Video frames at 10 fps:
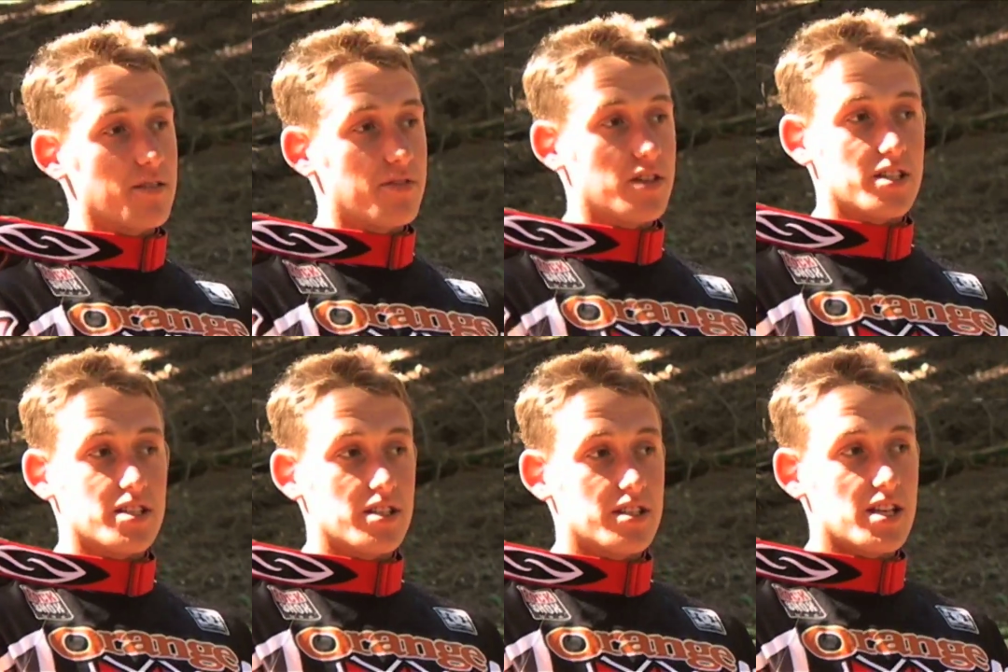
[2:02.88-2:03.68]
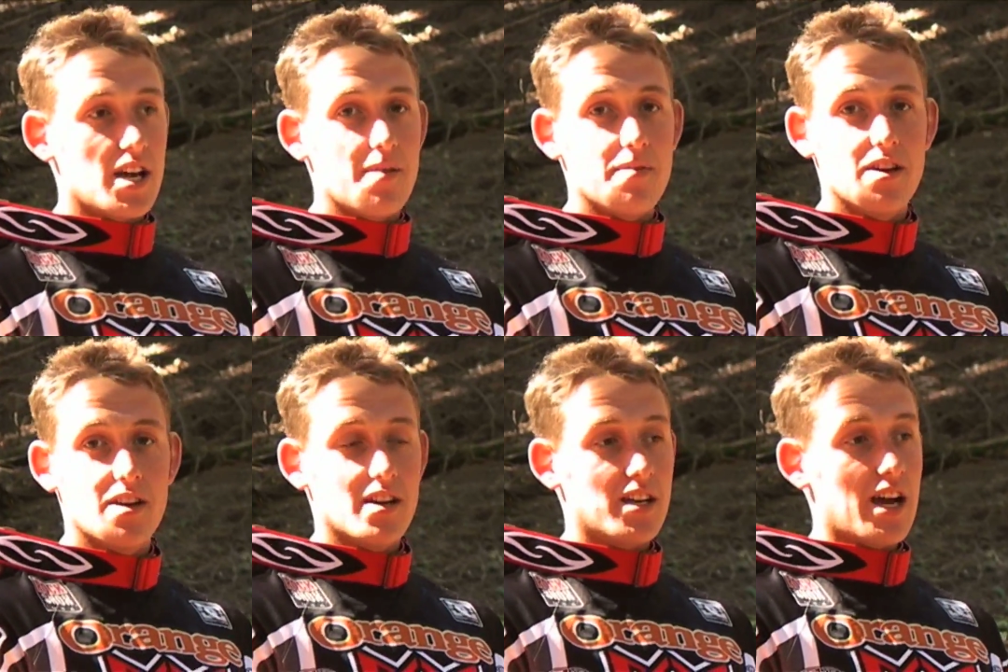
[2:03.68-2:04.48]
foot the same,
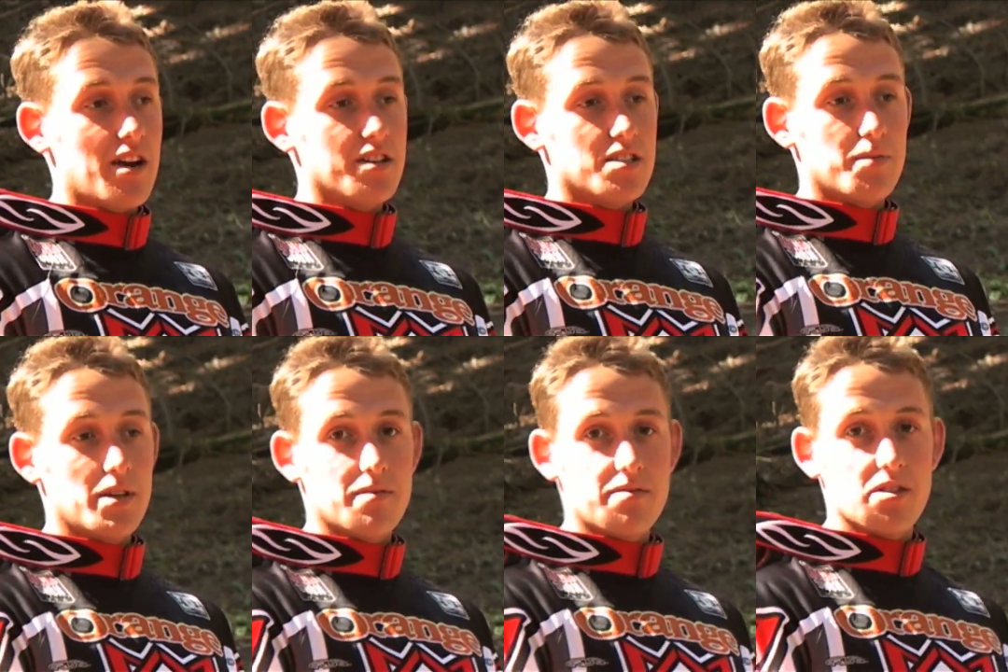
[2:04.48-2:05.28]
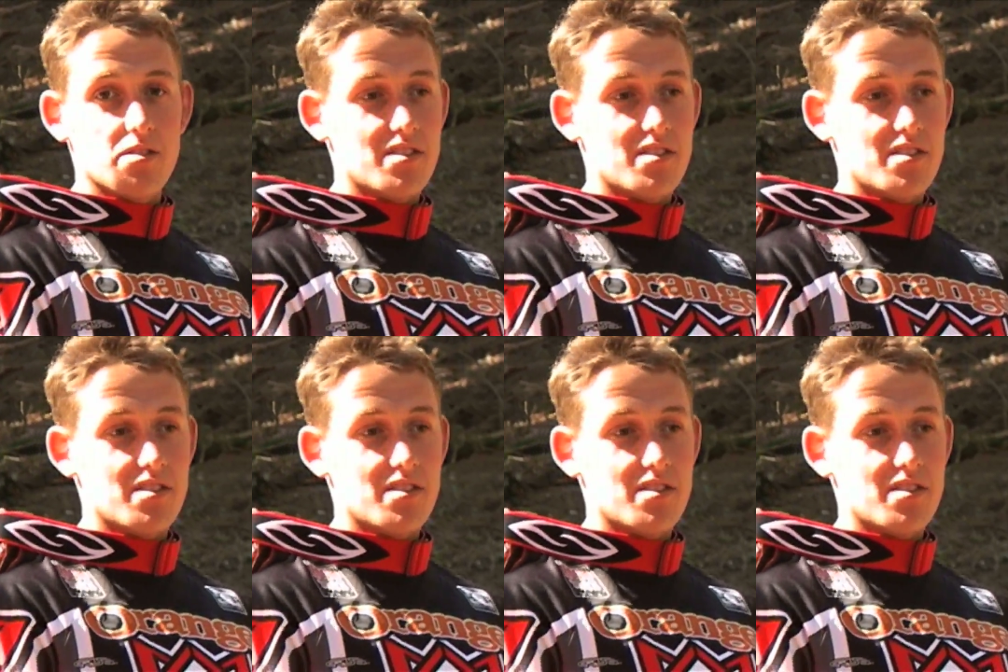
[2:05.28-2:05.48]
and carried his speed through.